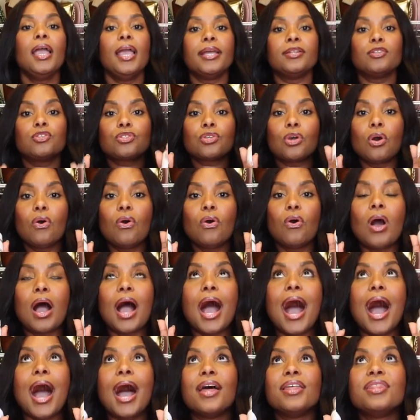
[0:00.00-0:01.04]
And
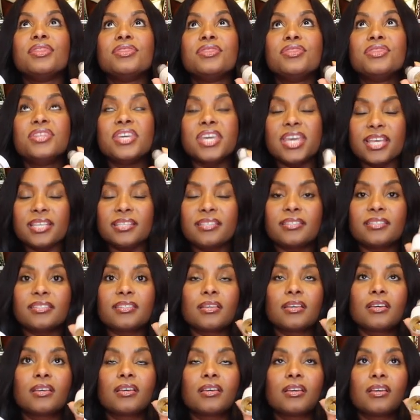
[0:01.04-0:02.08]
so
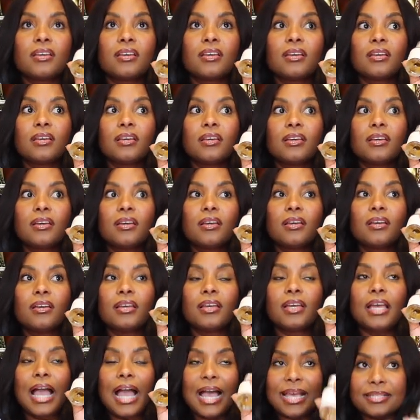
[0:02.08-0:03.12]
this
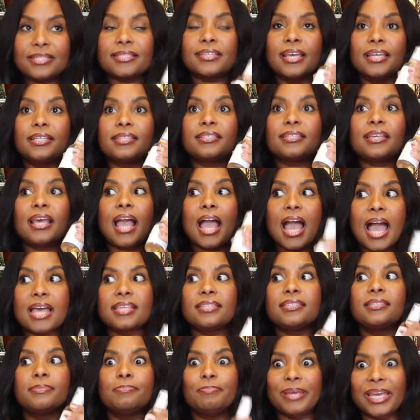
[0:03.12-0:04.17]
essence
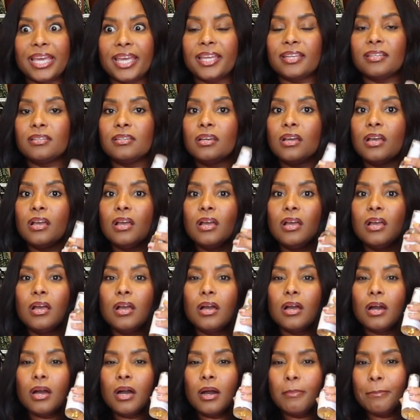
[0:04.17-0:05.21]
has been
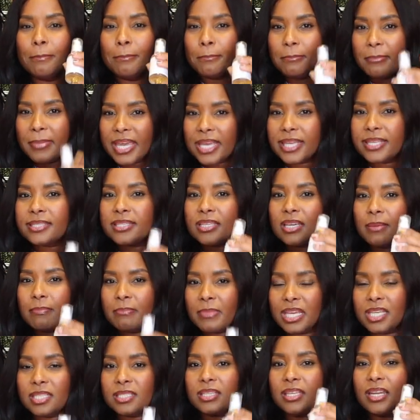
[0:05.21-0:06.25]
amazing,
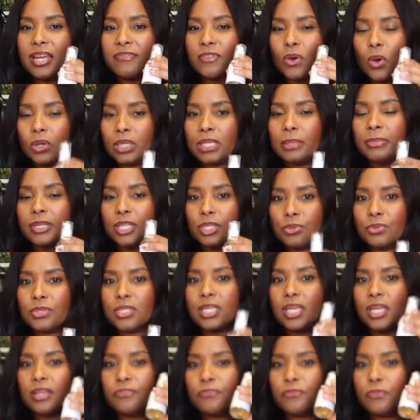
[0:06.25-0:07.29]
and I've only been
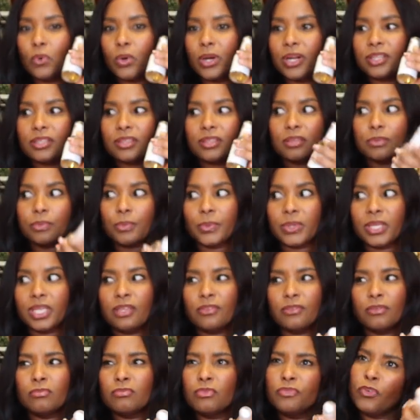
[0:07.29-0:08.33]
using it for
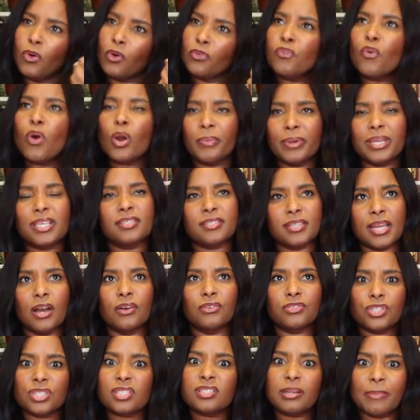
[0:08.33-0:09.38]
4 weeks
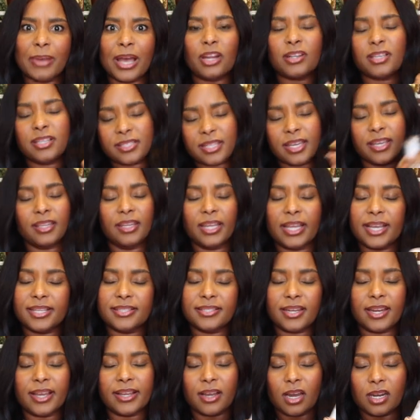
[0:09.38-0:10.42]
now, just about, because I, like I
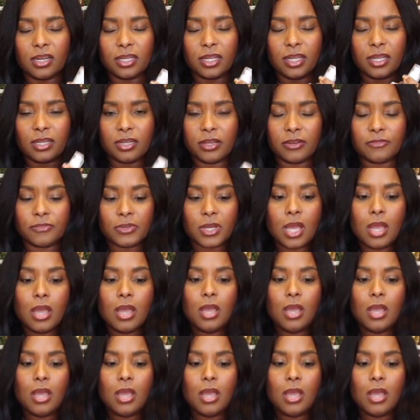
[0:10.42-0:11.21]
said, I got it end of